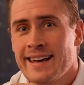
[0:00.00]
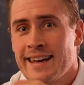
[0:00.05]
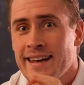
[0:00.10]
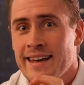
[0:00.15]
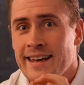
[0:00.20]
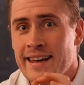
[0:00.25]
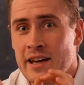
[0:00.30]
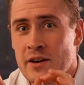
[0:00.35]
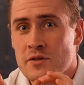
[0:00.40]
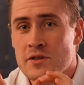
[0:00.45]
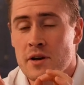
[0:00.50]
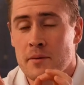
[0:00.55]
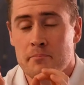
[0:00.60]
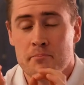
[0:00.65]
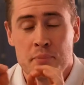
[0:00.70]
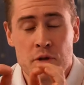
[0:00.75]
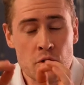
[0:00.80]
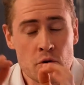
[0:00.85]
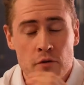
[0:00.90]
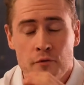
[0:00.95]
here's a
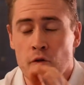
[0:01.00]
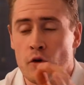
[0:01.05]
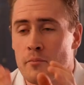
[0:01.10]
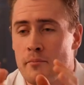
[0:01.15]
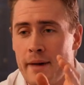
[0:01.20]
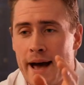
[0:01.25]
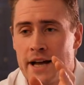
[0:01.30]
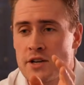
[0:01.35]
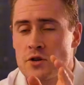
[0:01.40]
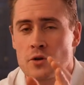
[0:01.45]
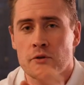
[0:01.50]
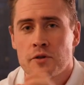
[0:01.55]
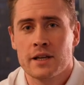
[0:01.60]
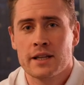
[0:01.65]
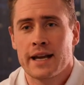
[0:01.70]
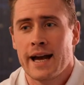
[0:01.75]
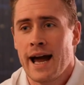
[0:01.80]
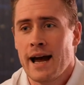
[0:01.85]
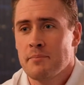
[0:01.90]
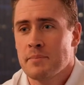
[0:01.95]
beautiful, magical thing
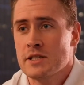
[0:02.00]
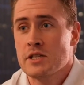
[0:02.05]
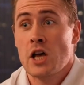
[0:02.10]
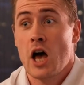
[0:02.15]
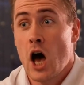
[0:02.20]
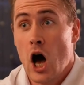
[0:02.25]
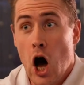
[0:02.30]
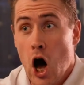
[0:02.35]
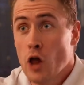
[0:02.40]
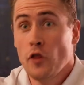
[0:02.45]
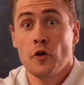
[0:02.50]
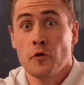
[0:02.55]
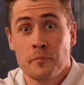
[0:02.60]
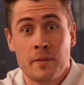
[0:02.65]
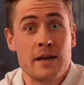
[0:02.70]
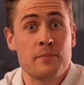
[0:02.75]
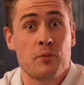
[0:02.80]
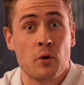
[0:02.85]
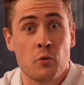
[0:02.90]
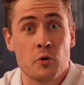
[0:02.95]
that happens. Other
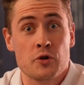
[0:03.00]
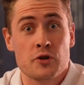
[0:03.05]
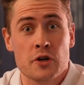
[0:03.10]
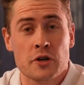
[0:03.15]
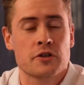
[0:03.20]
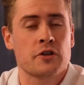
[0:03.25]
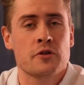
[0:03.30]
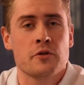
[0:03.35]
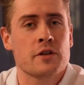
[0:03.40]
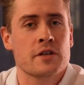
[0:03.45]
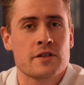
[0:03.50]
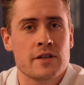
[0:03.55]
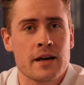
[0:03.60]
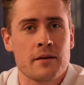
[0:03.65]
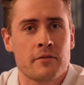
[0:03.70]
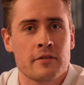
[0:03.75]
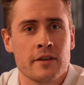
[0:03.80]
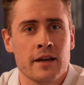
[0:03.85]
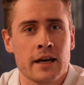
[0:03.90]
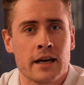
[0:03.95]
people will start to do the same
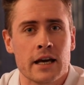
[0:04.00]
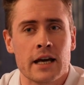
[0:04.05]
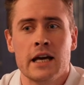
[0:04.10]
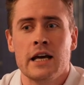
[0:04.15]
thing.